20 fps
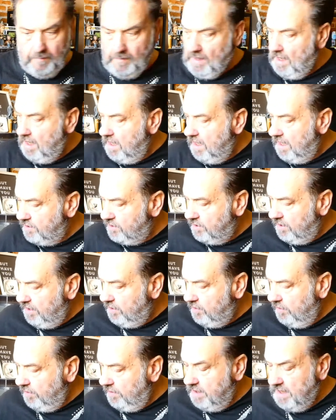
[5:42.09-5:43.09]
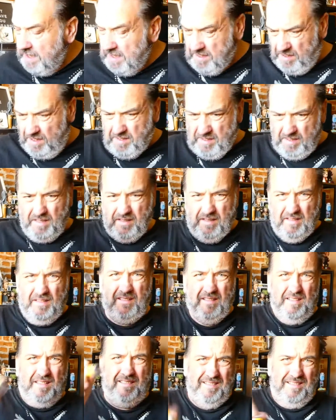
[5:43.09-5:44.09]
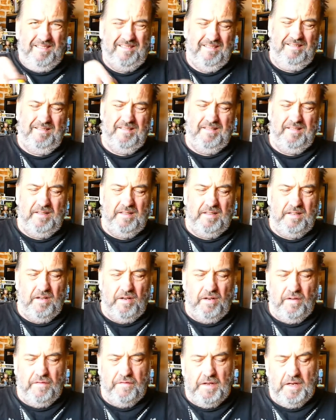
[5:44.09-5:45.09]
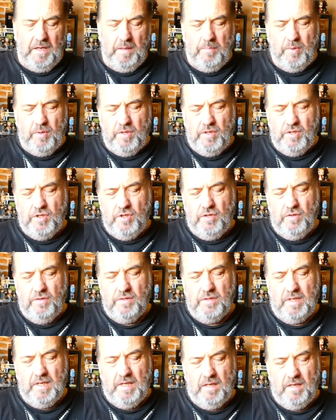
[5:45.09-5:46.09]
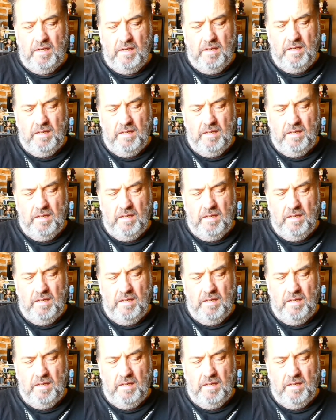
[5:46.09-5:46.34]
I actually got this. I don't know if anybody's used it.